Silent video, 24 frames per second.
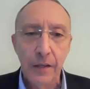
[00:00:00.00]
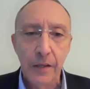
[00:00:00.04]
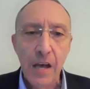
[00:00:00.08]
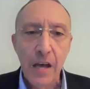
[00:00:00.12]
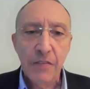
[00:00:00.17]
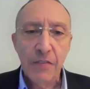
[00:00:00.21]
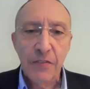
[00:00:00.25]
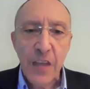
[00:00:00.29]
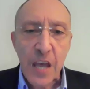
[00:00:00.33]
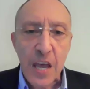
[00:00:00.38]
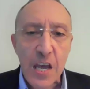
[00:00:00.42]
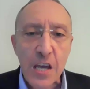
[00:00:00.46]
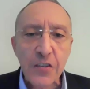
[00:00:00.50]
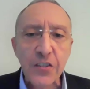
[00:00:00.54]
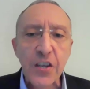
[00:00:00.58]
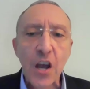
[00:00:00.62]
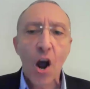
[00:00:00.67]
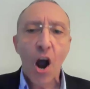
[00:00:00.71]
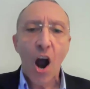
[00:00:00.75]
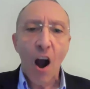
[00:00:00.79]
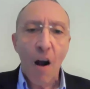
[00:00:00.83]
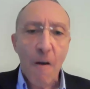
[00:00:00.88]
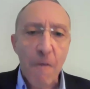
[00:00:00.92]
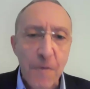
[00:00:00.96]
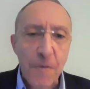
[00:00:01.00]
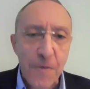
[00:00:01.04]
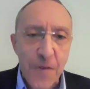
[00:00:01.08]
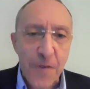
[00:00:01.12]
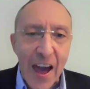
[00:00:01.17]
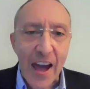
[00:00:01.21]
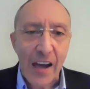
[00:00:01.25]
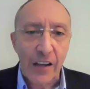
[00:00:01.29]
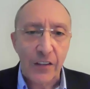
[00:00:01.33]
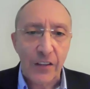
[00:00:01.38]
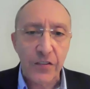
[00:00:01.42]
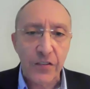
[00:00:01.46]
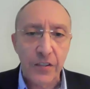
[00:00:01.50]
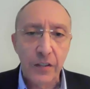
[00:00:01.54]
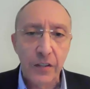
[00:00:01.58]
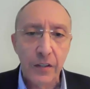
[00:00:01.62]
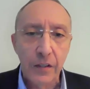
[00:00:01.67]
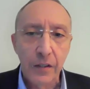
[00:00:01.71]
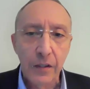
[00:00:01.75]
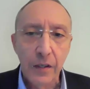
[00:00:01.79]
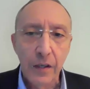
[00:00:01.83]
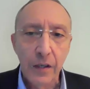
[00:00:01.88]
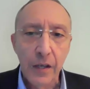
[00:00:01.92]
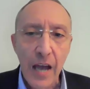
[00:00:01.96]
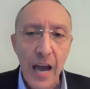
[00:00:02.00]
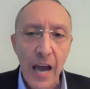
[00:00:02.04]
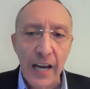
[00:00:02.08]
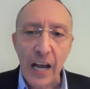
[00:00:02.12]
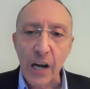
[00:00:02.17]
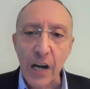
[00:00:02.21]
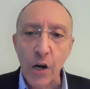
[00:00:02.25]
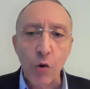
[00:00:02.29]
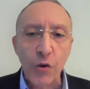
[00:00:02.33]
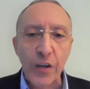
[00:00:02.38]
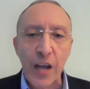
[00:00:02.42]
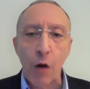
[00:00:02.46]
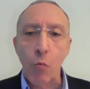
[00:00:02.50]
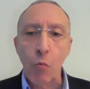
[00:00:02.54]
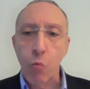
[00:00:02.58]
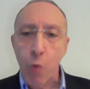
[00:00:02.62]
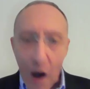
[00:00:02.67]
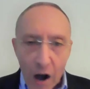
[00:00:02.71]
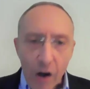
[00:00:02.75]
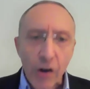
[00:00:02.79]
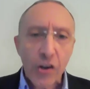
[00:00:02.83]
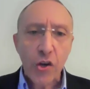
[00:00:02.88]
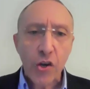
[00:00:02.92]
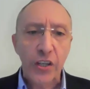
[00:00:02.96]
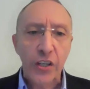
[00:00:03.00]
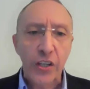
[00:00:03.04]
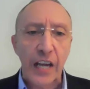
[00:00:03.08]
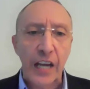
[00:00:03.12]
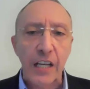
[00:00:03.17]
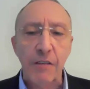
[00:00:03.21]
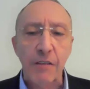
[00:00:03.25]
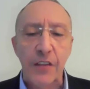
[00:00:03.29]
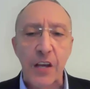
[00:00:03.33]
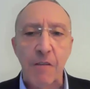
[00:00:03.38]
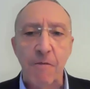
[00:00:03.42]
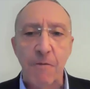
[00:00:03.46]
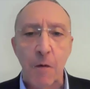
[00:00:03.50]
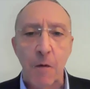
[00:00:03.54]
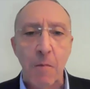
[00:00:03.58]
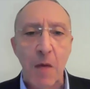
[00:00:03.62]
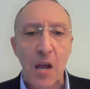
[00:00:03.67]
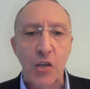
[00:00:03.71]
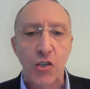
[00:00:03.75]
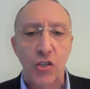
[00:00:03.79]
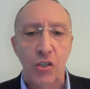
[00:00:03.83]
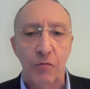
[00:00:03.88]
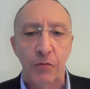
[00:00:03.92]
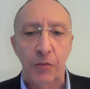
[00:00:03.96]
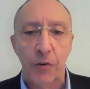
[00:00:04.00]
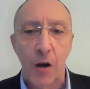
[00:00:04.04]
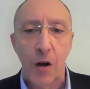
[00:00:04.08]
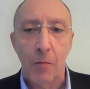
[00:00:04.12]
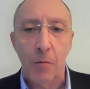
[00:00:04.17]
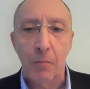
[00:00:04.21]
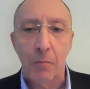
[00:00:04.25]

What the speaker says: These are facts. And I don't care where you're getting the information from.